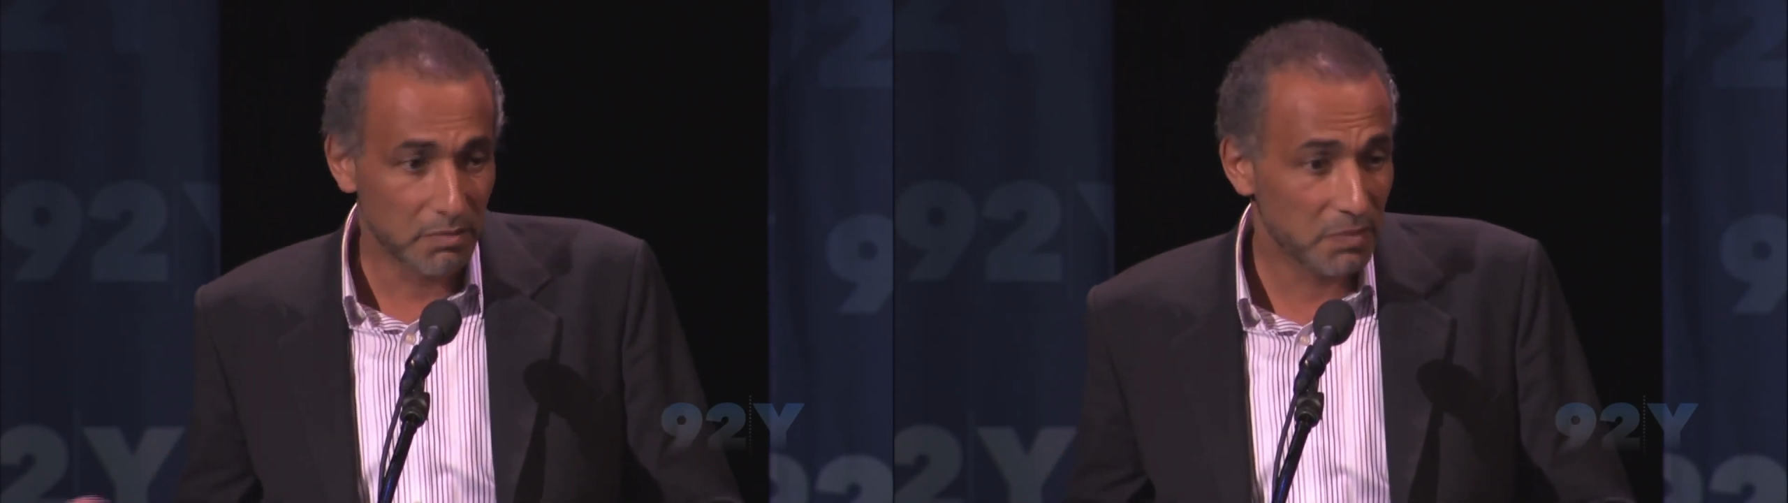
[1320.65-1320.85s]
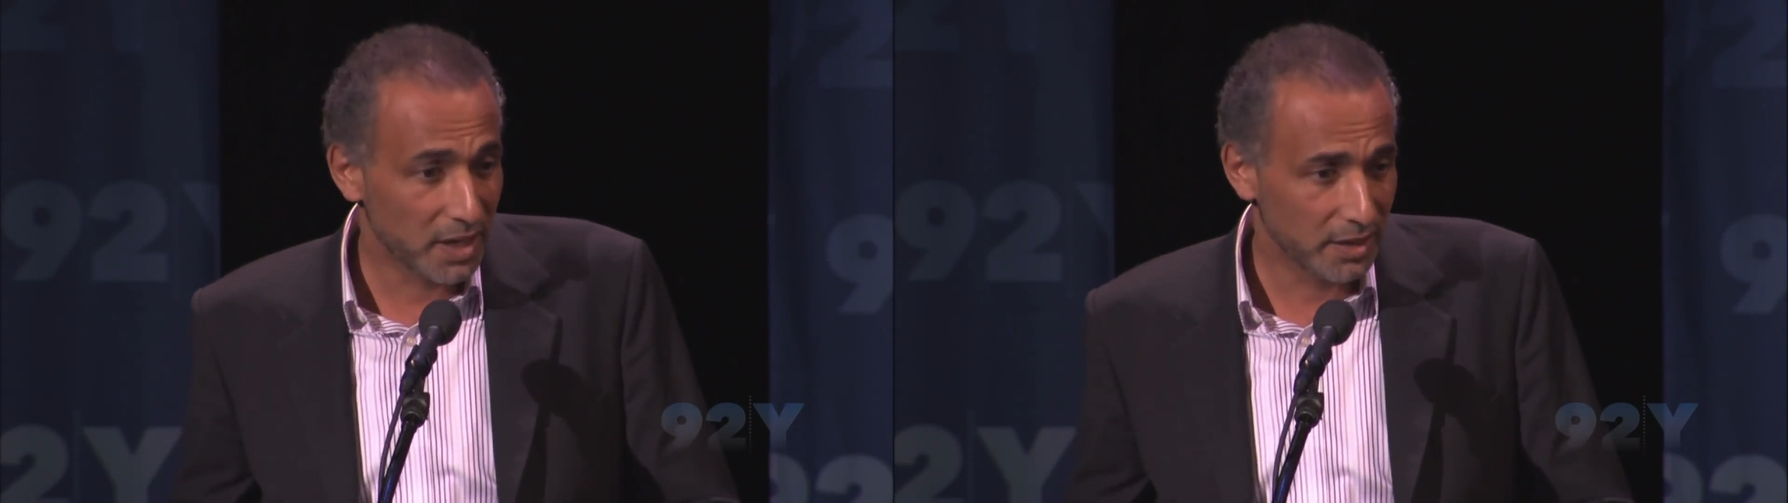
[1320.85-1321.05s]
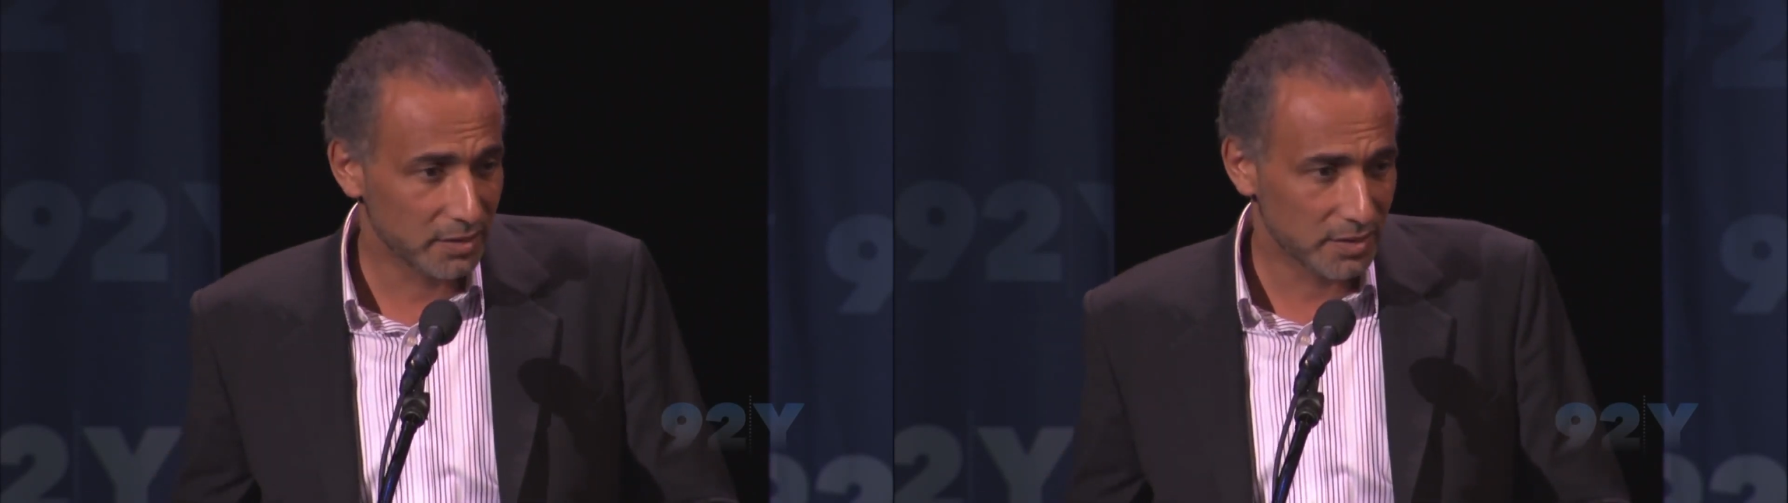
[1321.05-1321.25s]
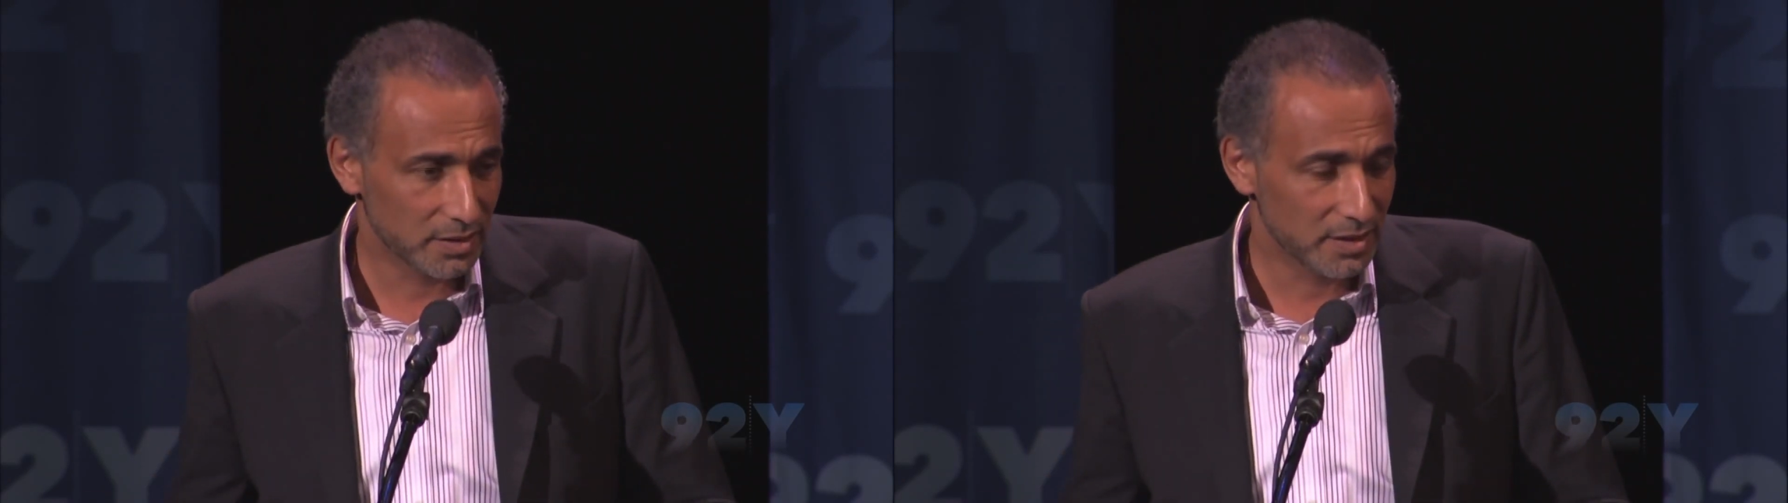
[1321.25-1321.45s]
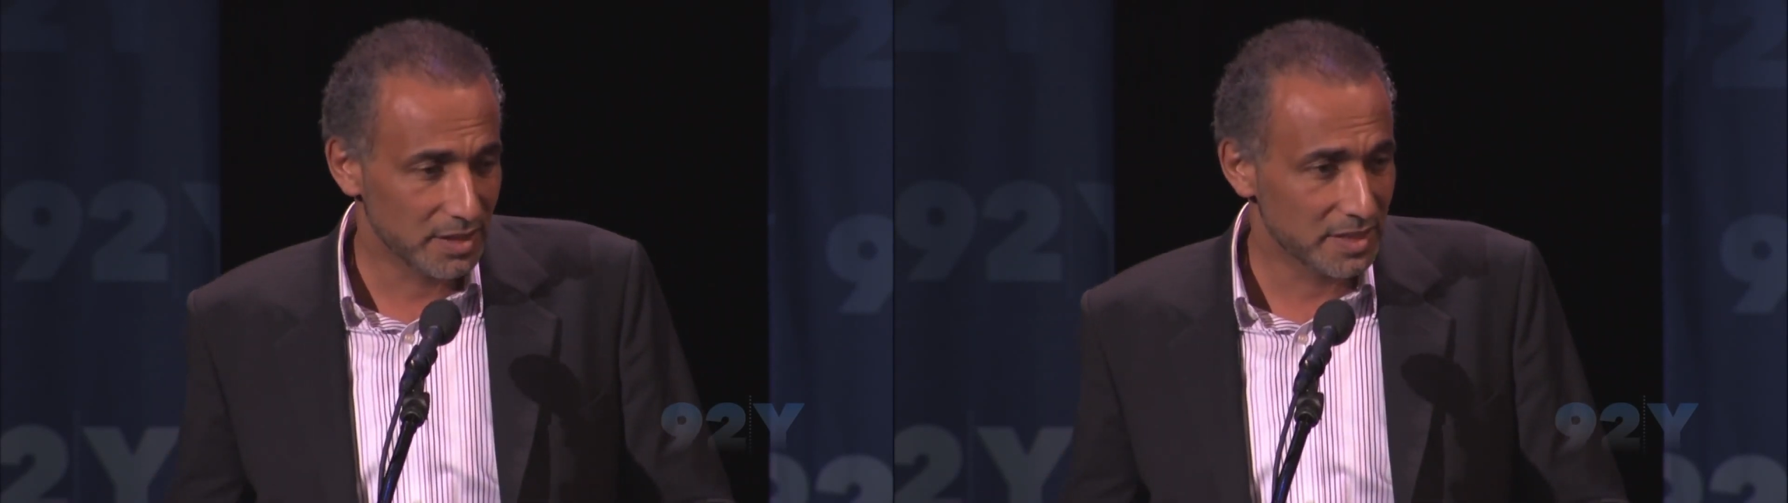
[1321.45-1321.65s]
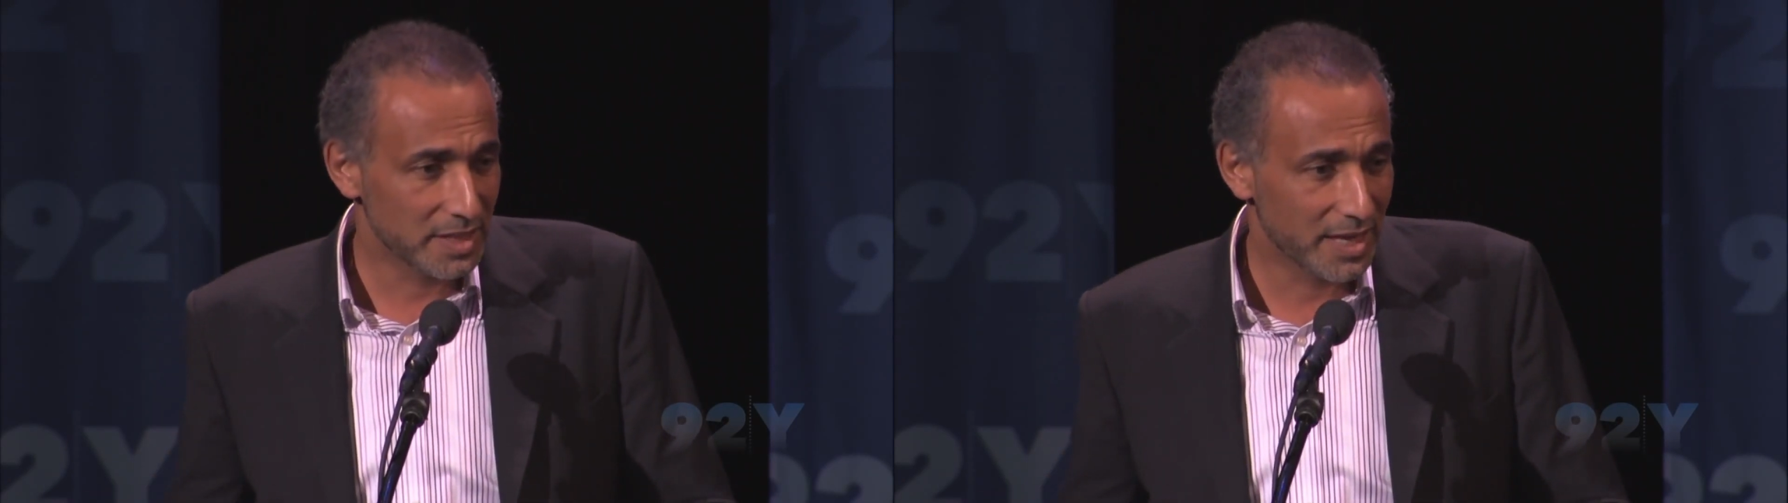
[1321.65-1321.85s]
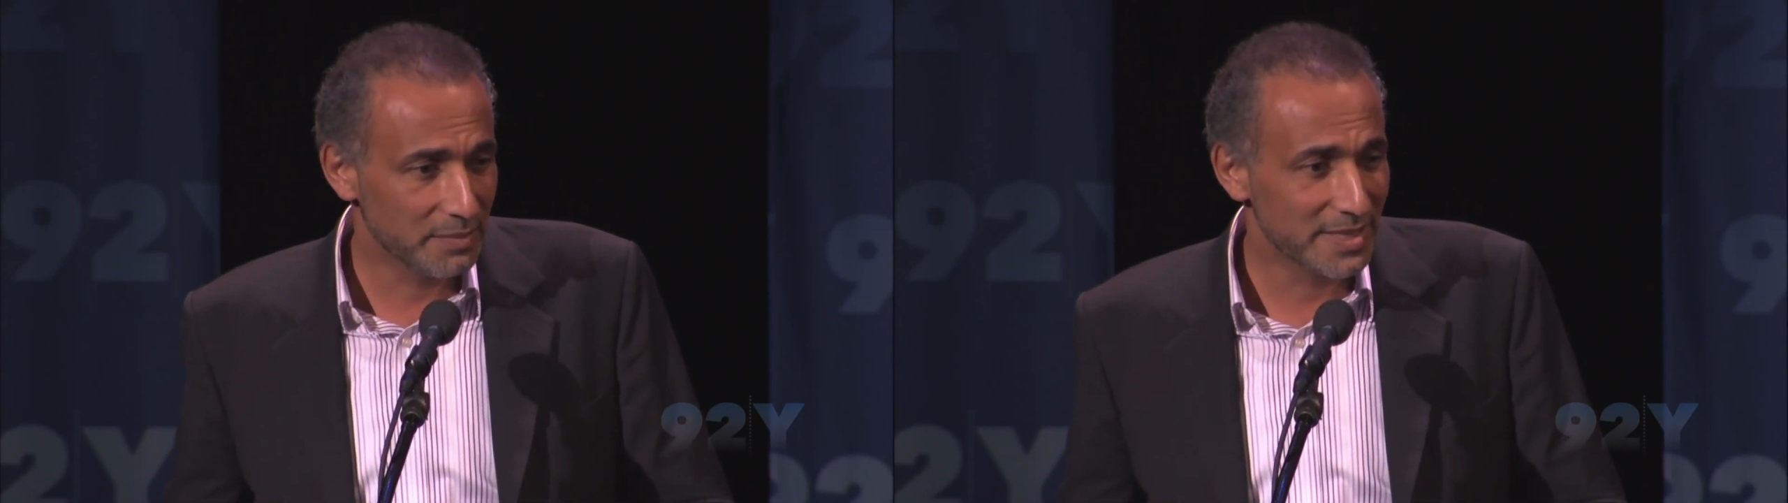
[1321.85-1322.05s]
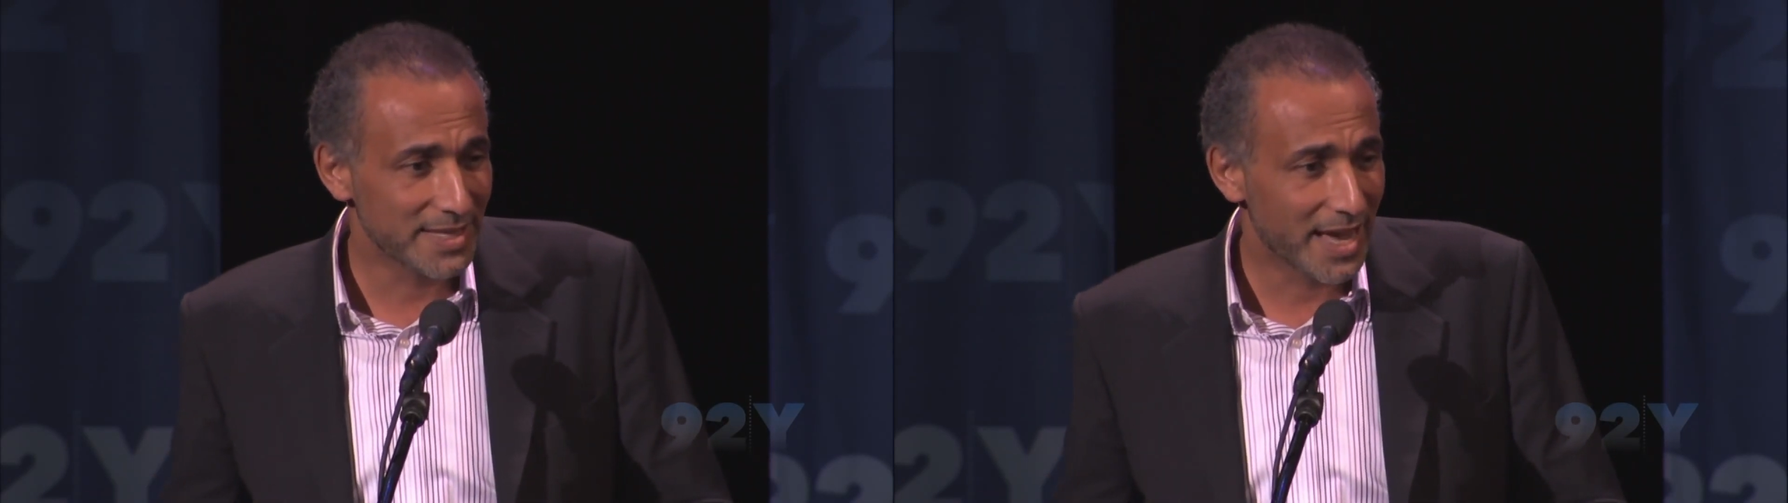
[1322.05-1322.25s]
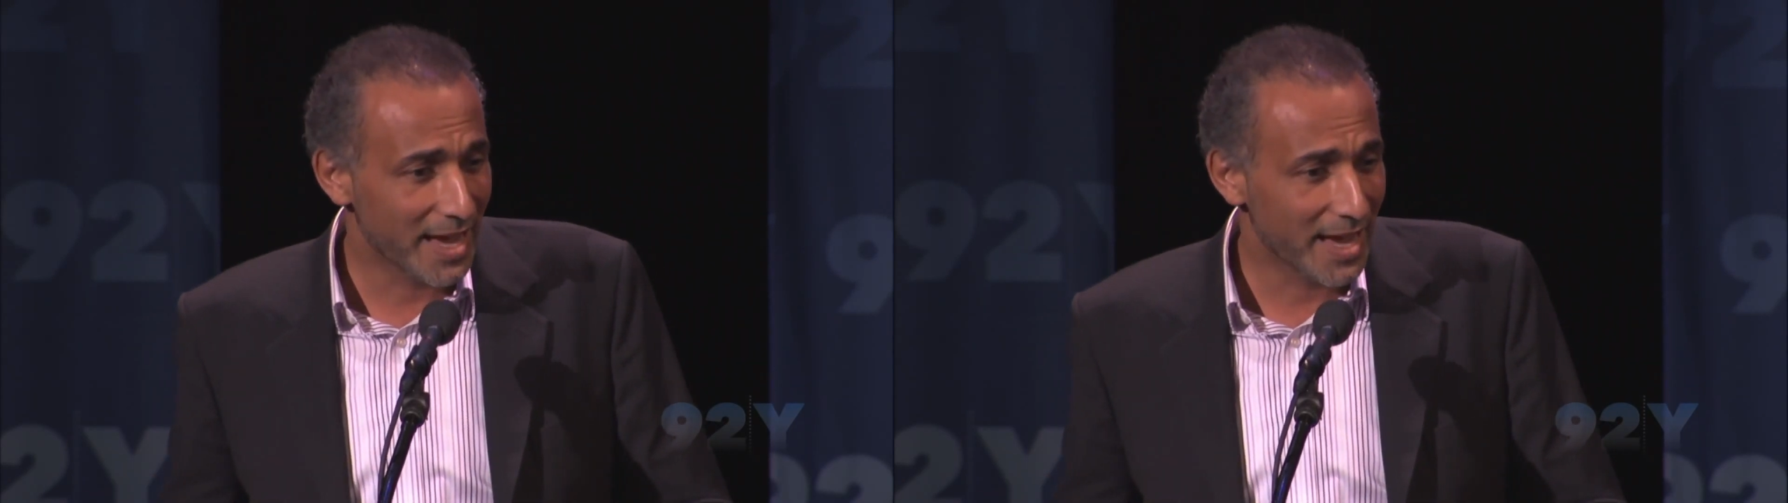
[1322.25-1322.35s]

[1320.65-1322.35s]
But Islam is